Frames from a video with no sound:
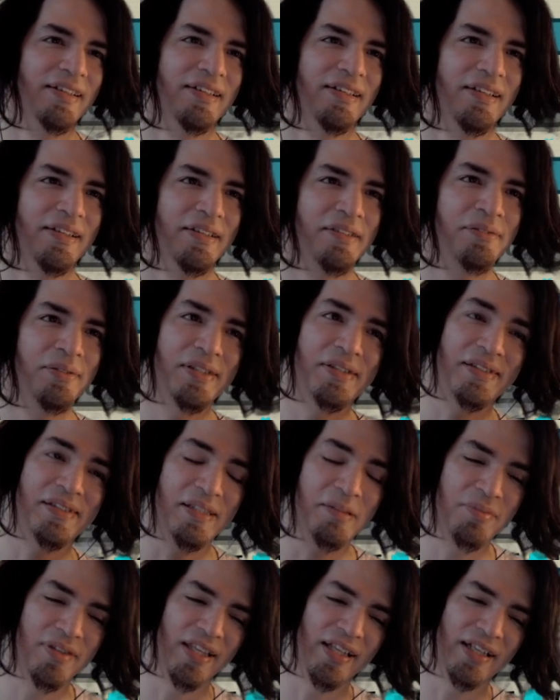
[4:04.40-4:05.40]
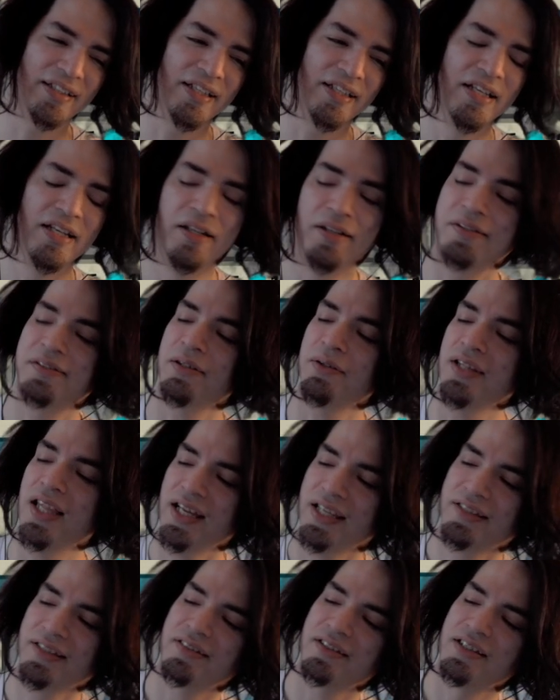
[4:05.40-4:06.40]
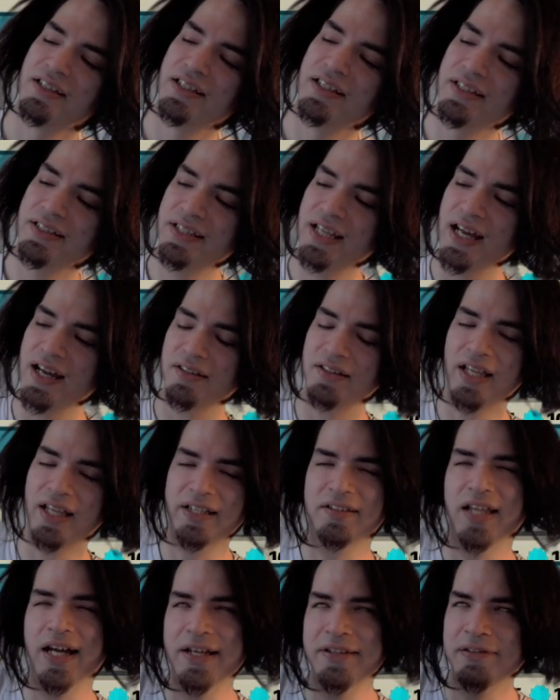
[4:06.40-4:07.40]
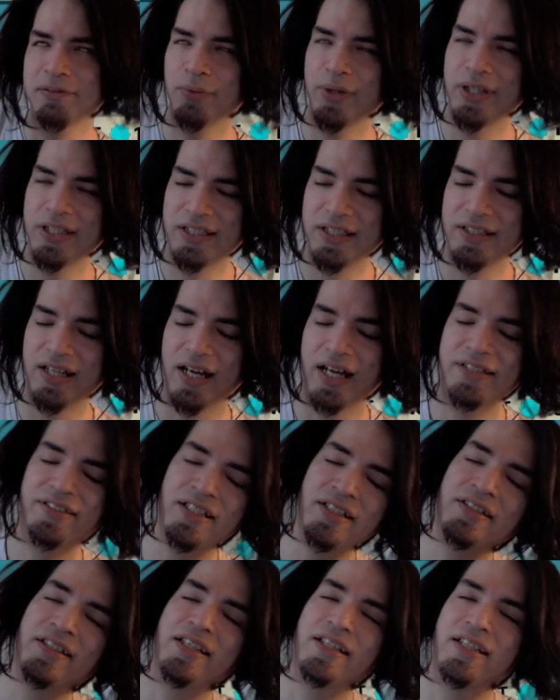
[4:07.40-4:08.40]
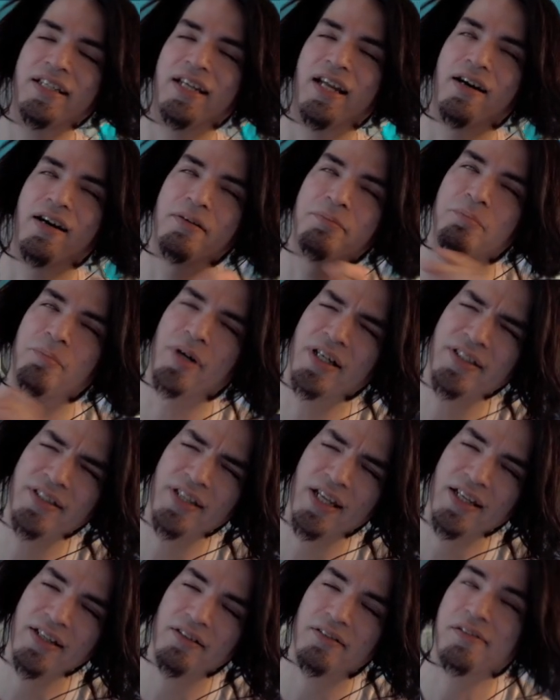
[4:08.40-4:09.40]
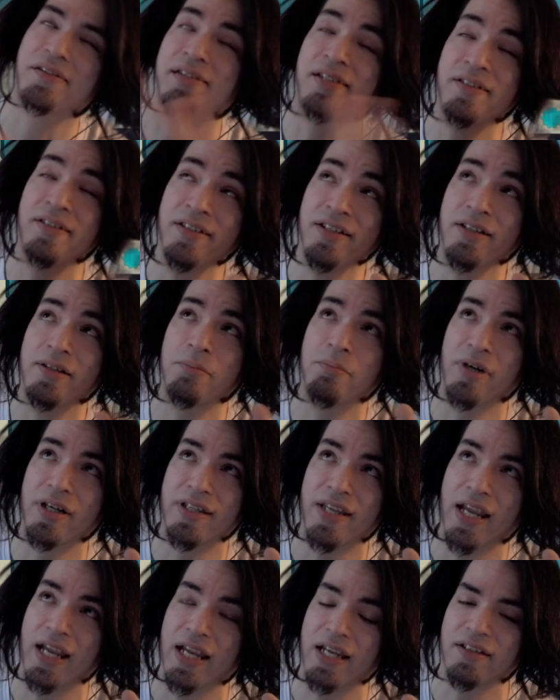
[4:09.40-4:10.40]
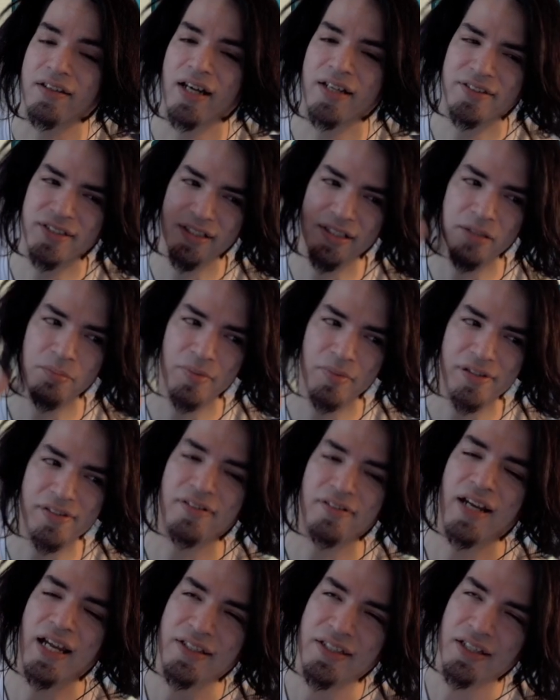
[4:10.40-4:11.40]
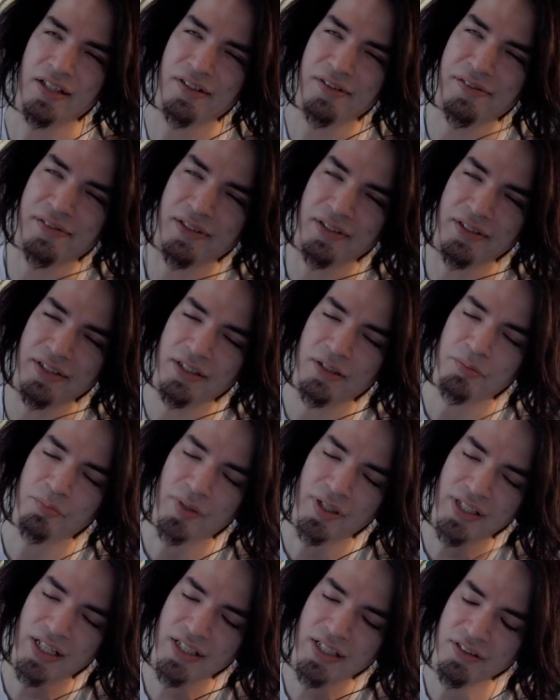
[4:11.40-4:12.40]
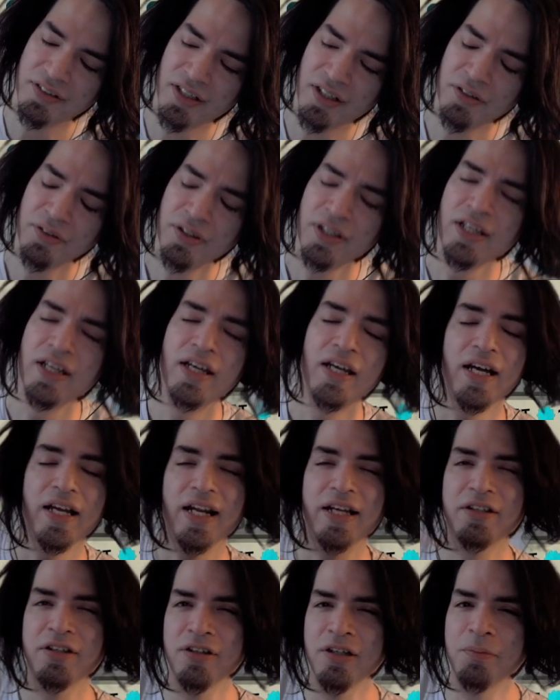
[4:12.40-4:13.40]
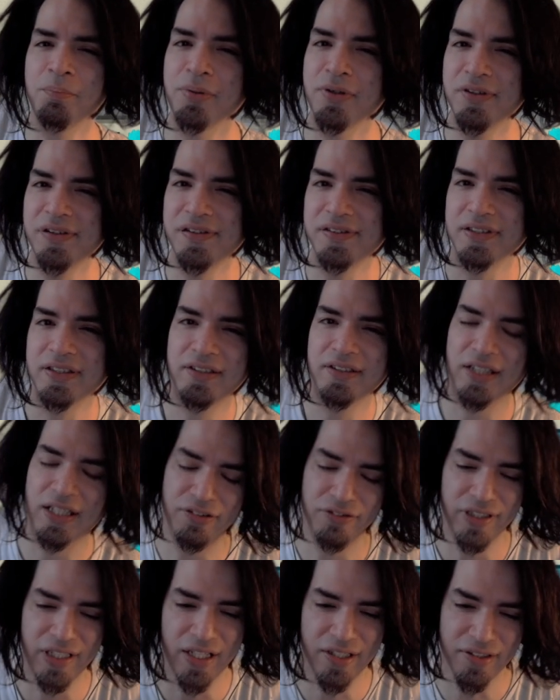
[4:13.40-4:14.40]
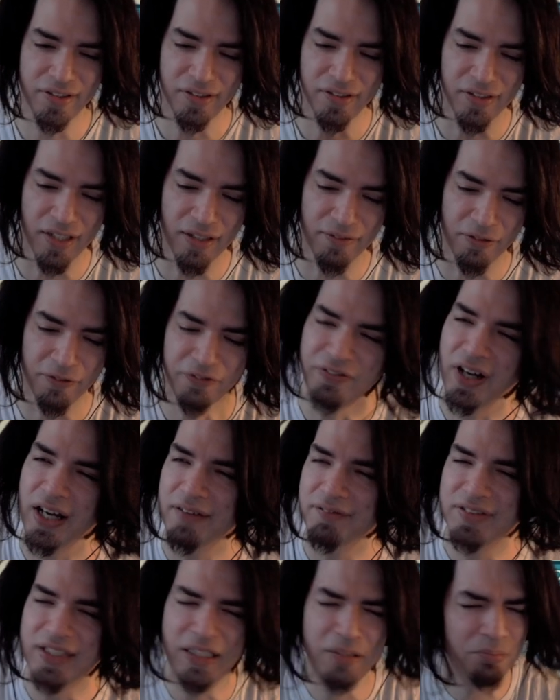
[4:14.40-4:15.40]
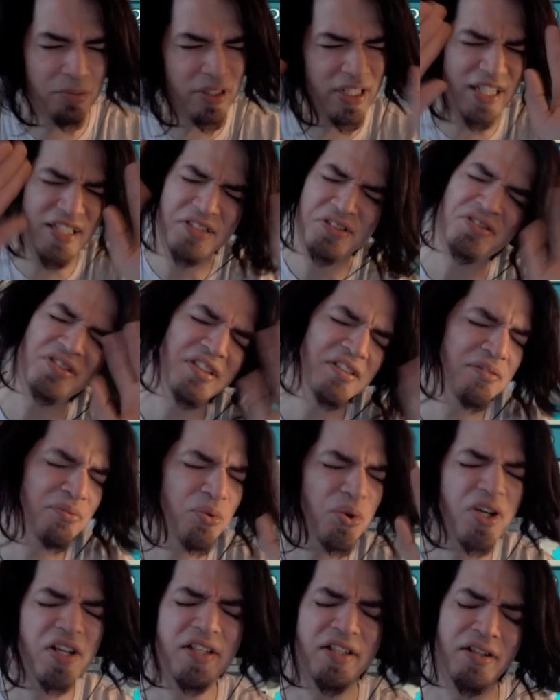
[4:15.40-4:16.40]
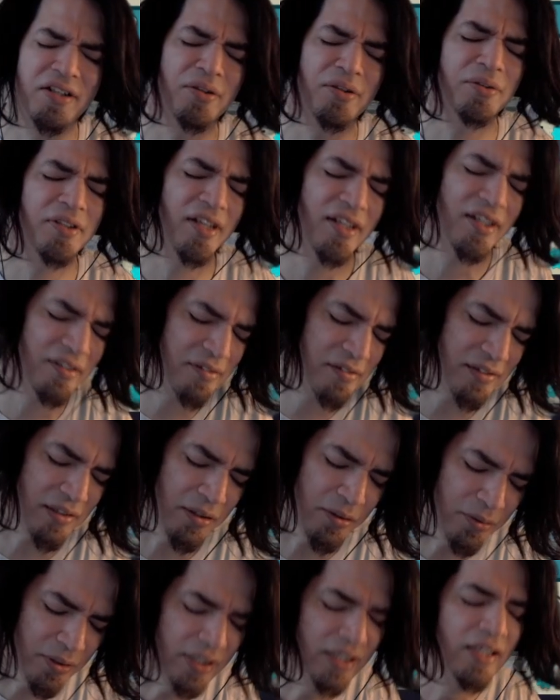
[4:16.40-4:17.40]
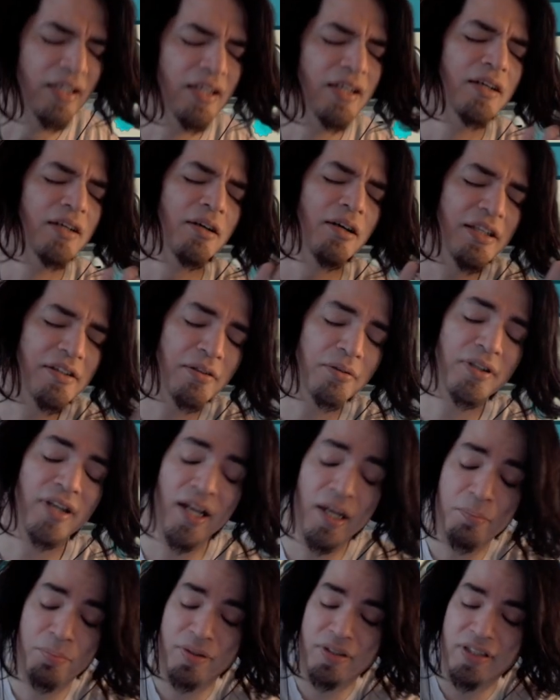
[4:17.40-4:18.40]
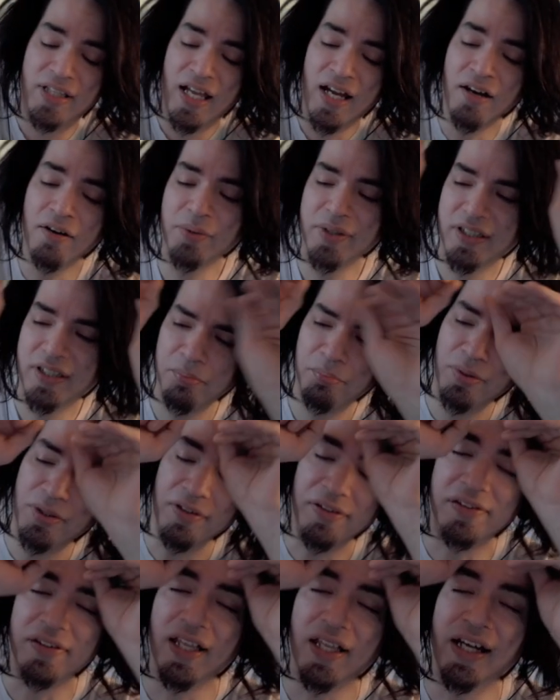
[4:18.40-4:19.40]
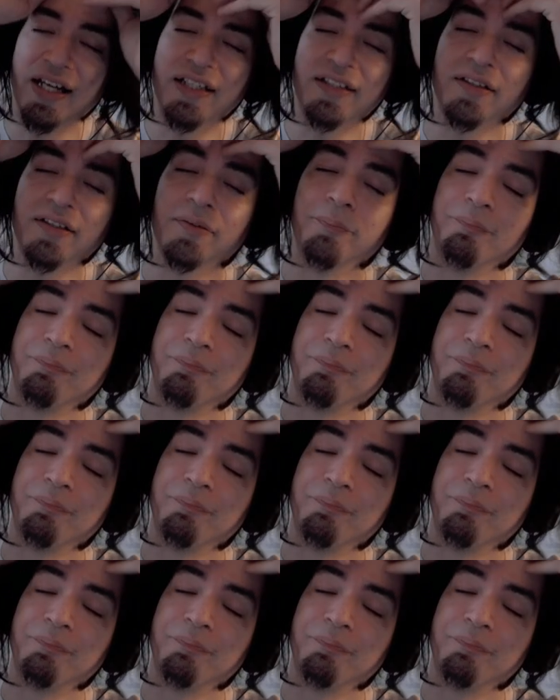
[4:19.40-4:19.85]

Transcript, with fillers: That's what it seems like. So, like last weekend, I did get it on Monday or Sunday or Monday. I did get Mr. Hanky on Sunday or Monday, you know. And I could have boosted Henrietta to level 5 then, but I just didn't want to, okay? So, it's okay. But now we can boost, like,